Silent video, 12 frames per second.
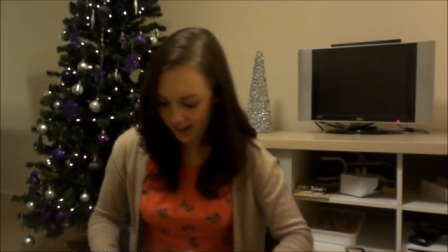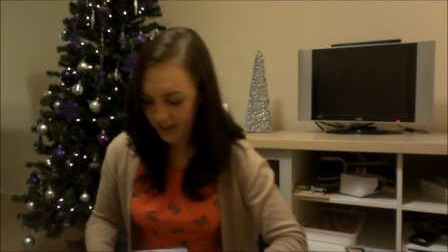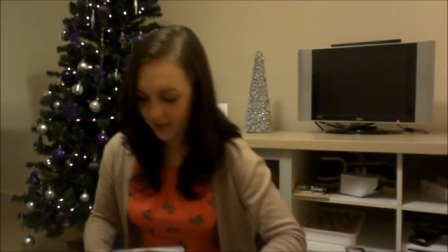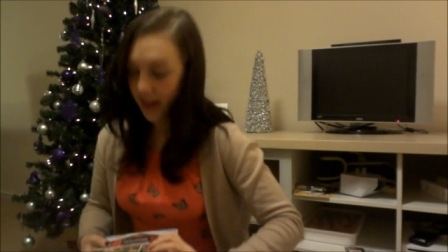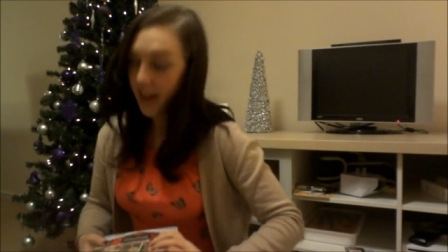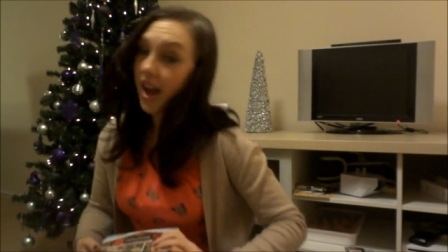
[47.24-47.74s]

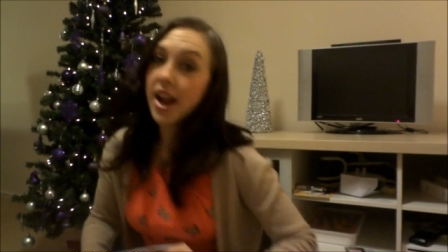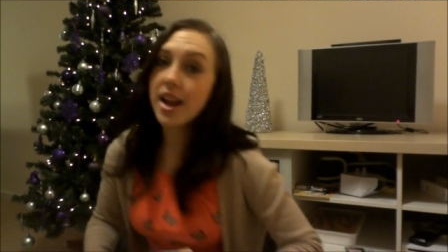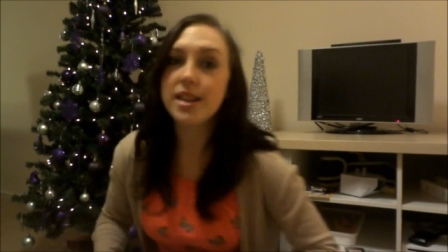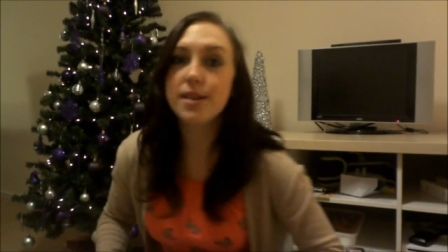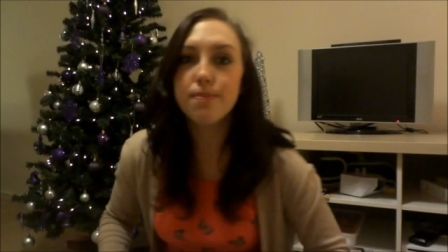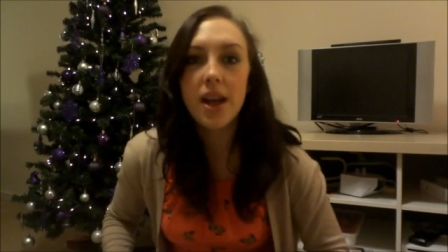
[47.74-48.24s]
anyway.
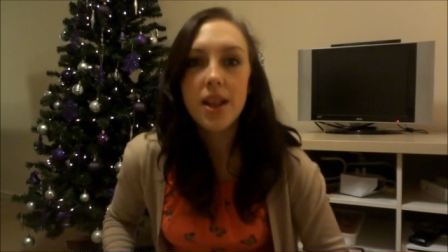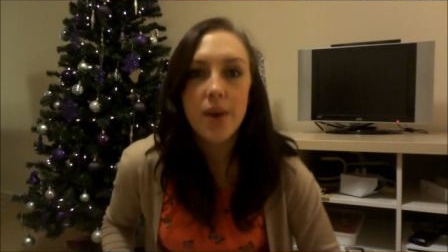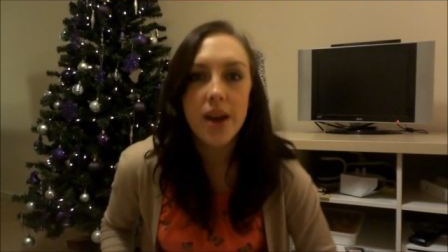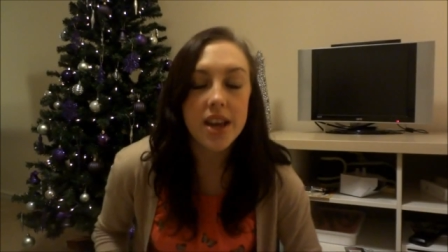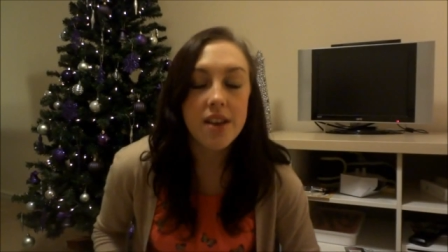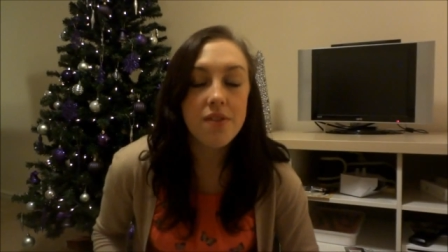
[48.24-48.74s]
And by the
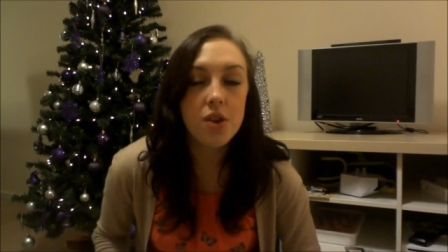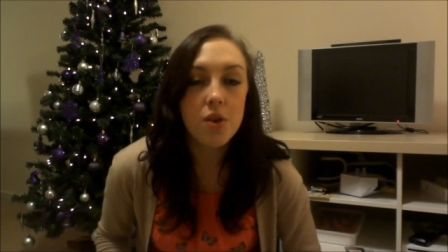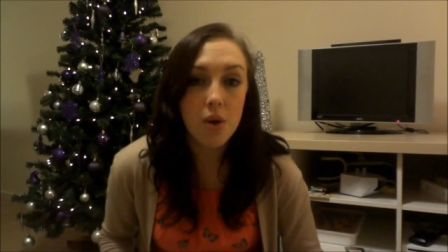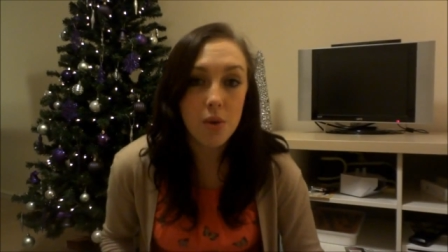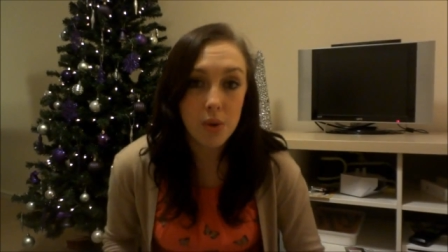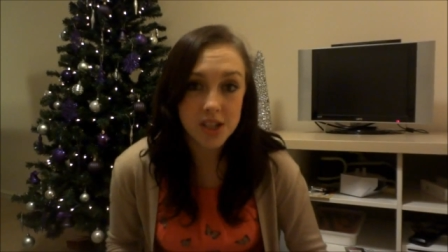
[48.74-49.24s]
way, if
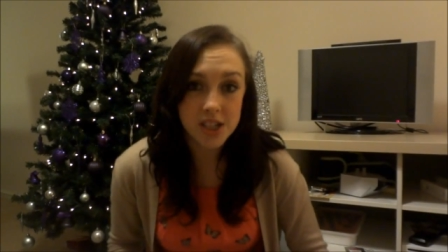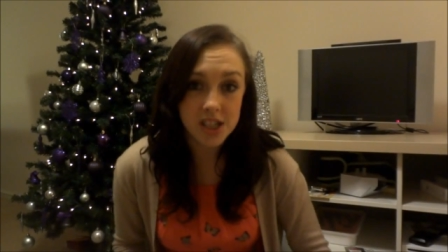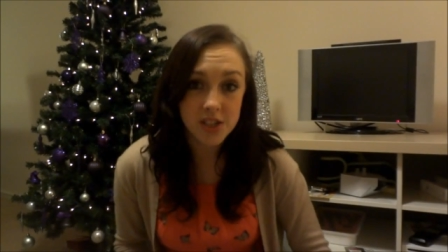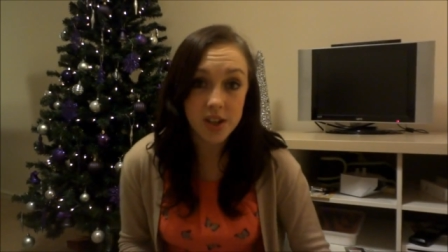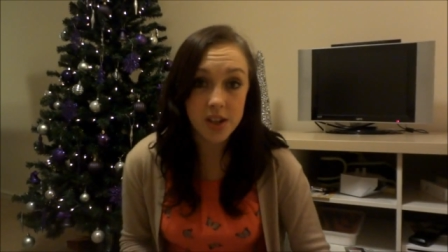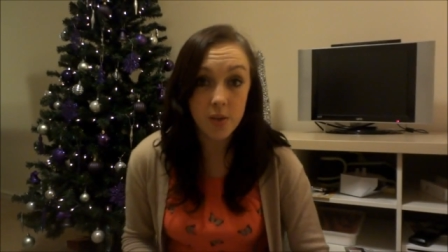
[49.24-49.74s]
you are watching
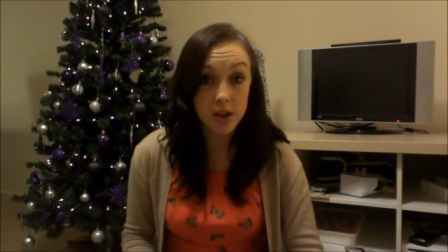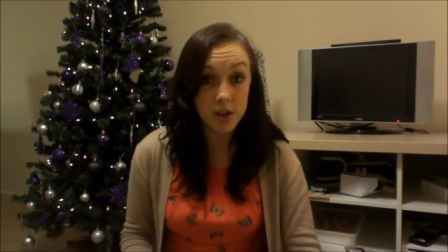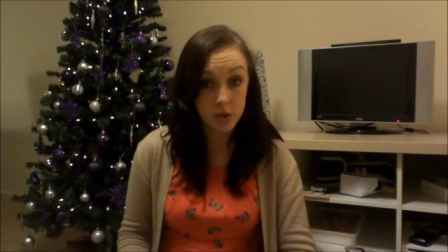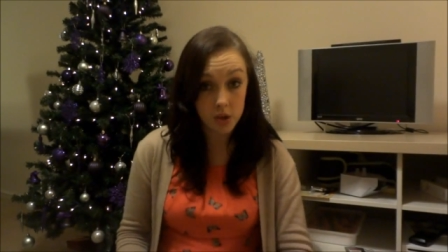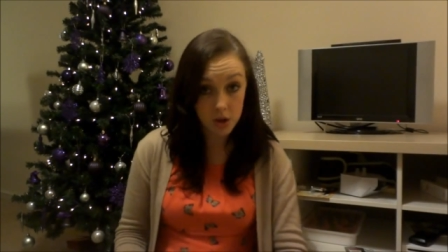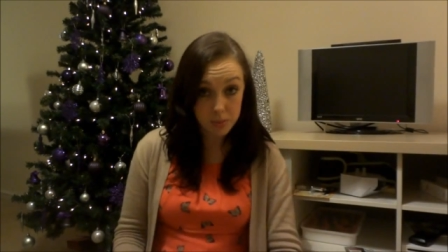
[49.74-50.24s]
this video and
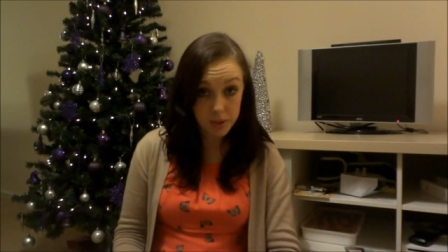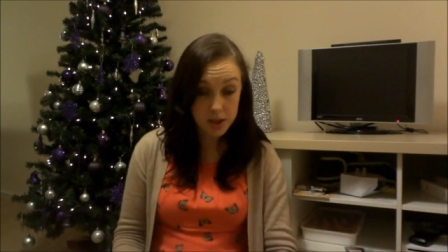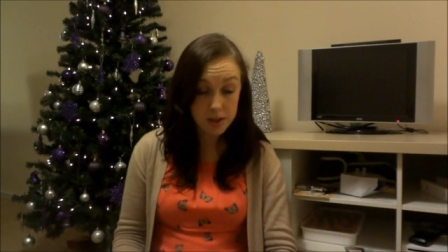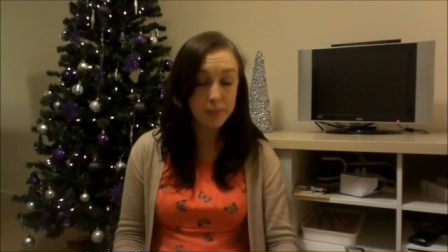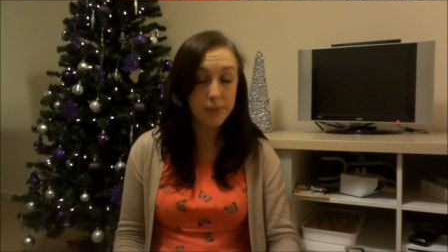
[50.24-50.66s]
you know me,